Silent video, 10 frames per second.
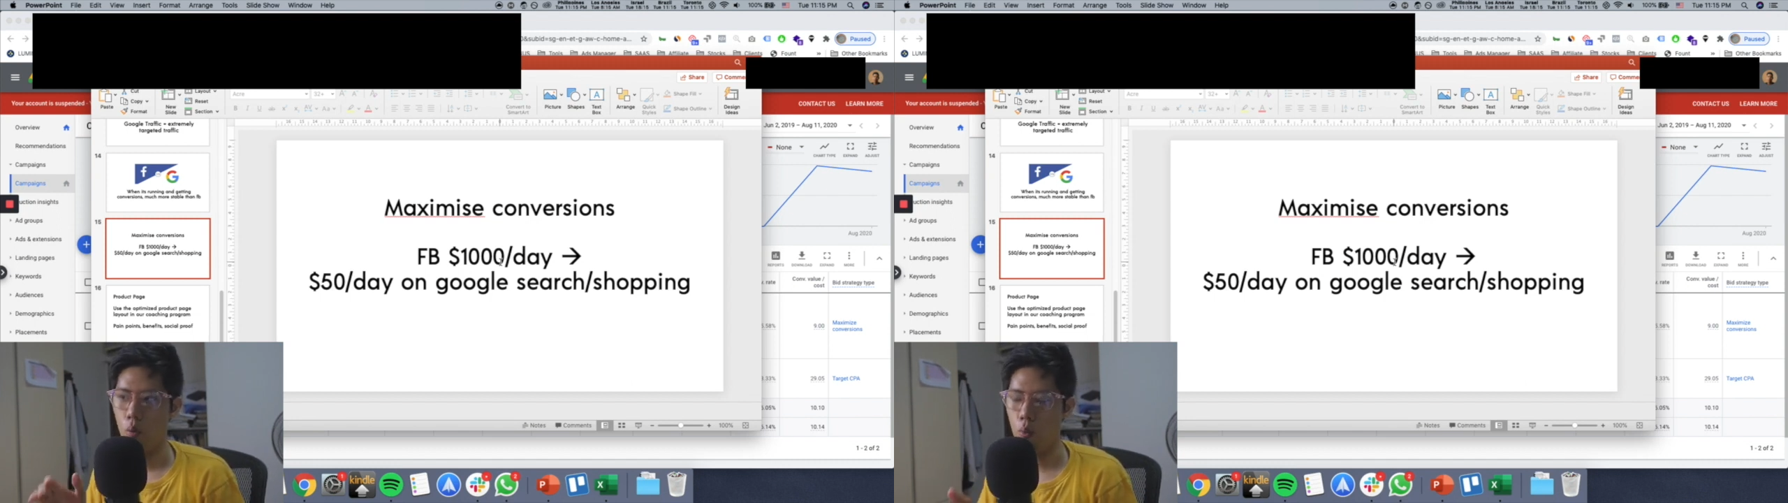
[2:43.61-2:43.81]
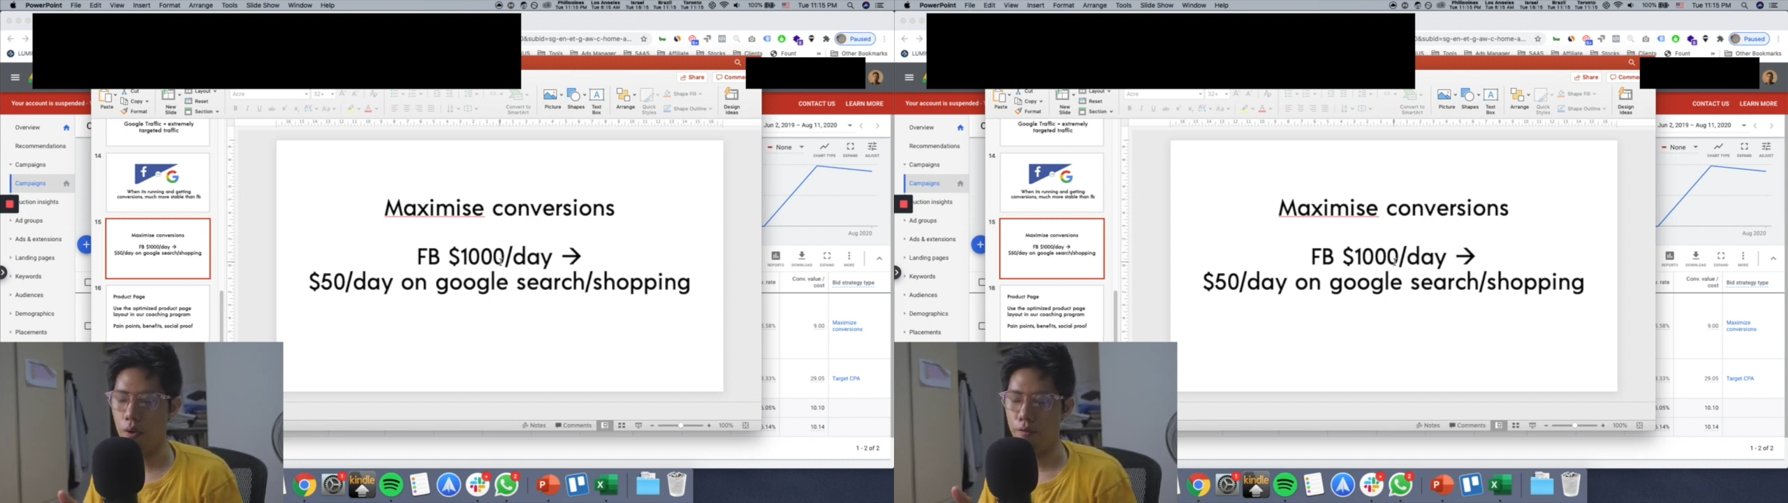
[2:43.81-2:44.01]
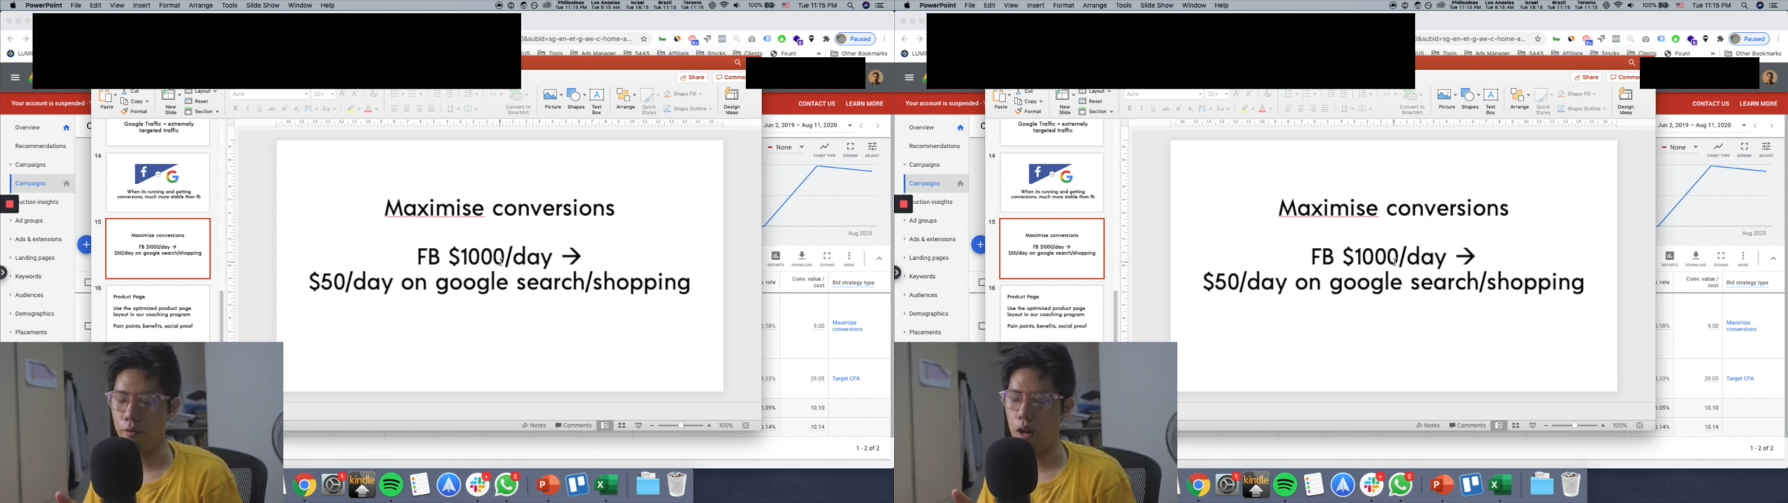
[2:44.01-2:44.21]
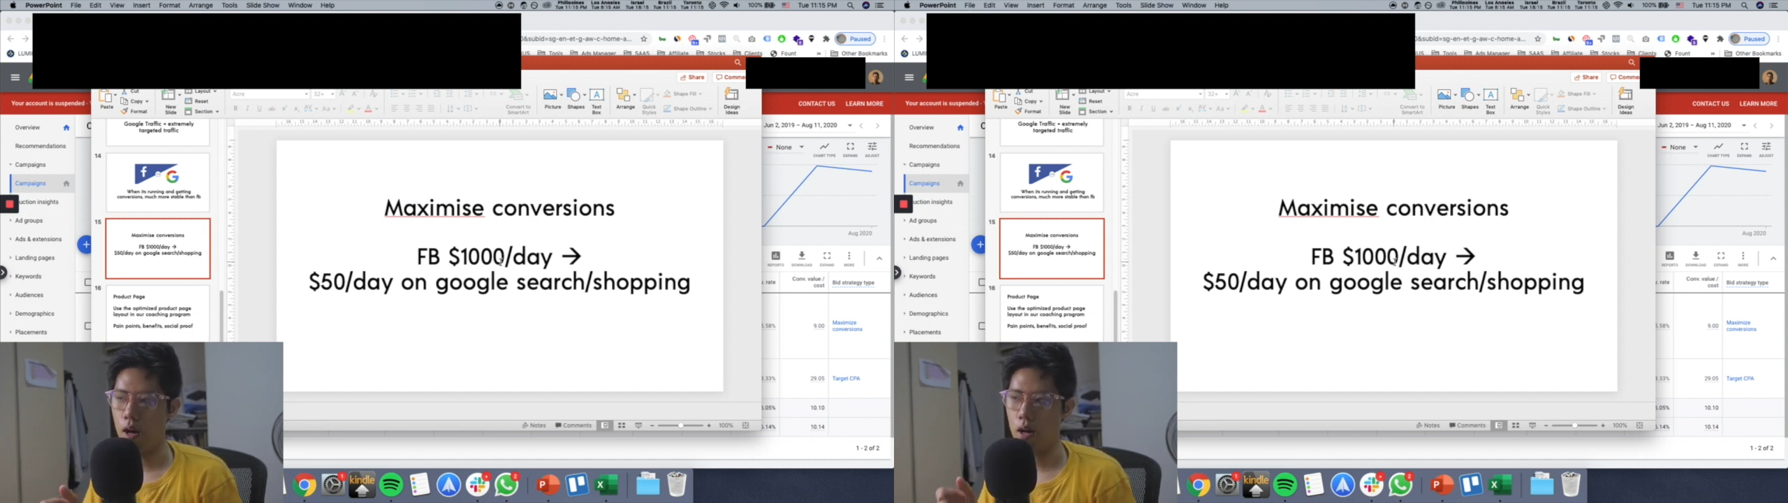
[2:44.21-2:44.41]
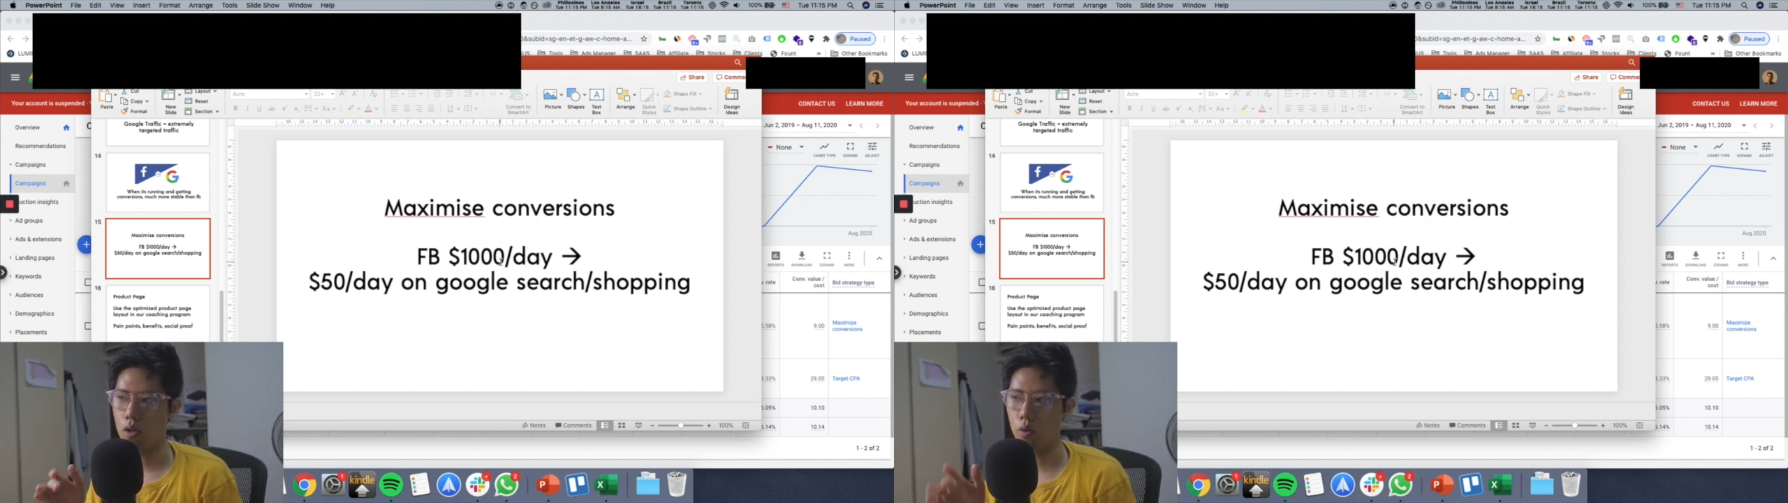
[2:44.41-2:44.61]
with
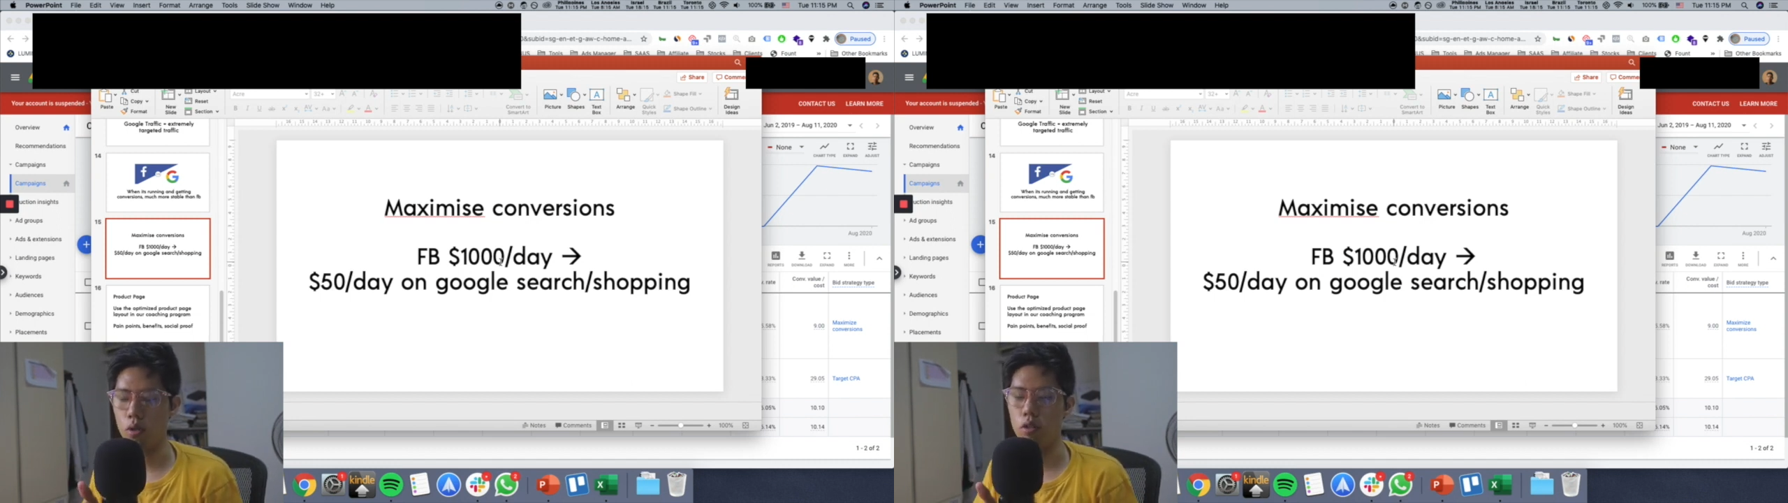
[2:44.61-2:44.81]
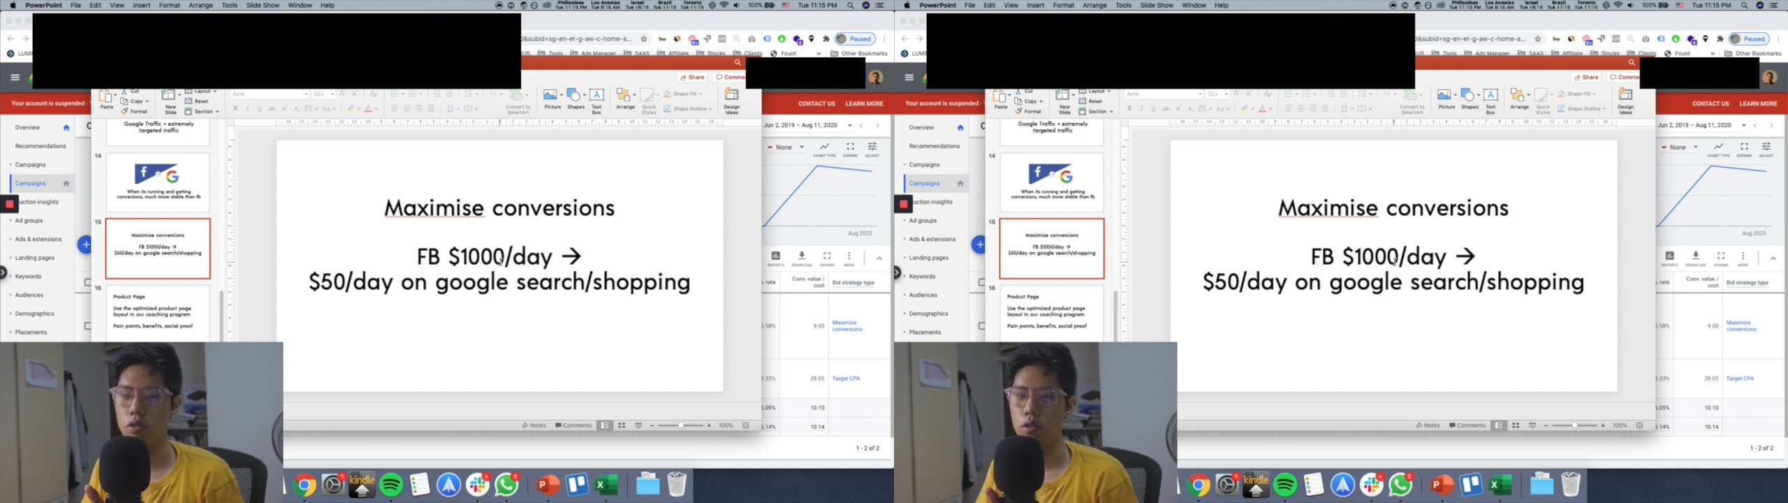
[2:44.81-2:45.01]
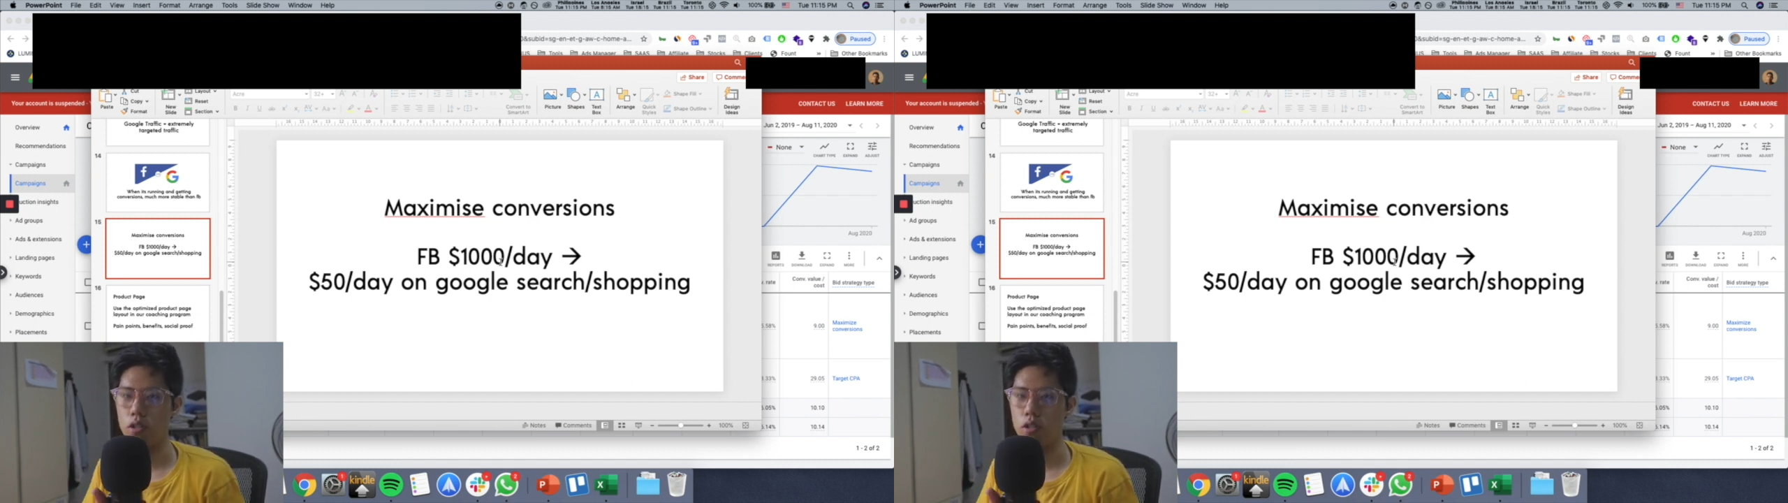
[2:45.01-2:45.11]
uh, Google